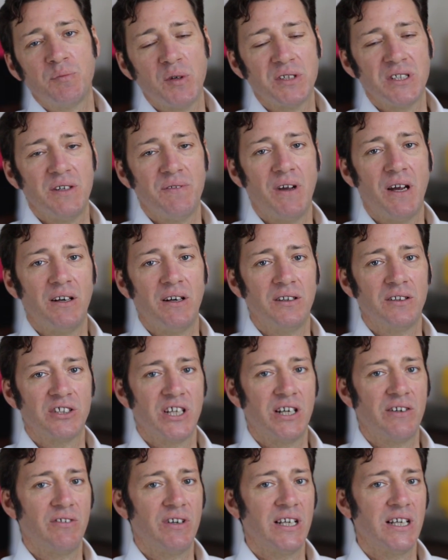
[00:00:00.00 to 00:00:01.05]
positive
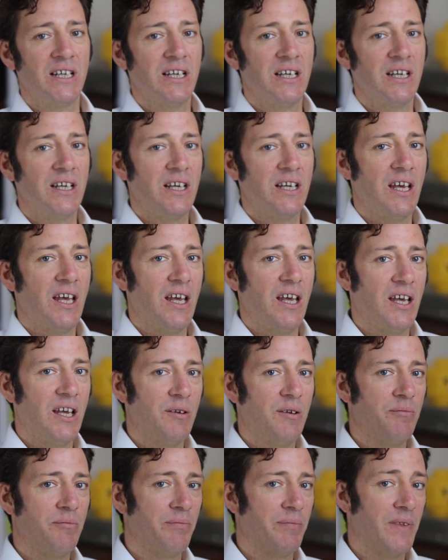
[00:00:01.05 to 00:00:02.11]
outlook generally.
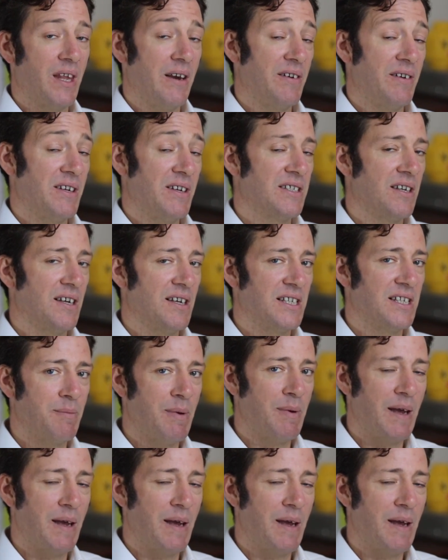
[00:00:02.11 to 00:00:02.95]
There is science